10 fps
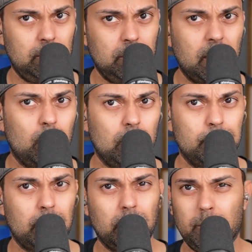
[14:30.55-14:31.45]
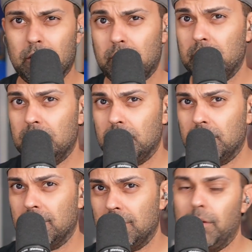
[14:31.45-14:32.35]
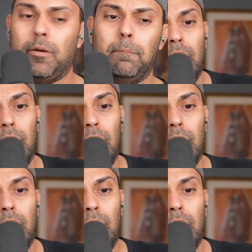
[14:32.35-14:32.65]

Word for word: You get what I'm talking about, right? Okay.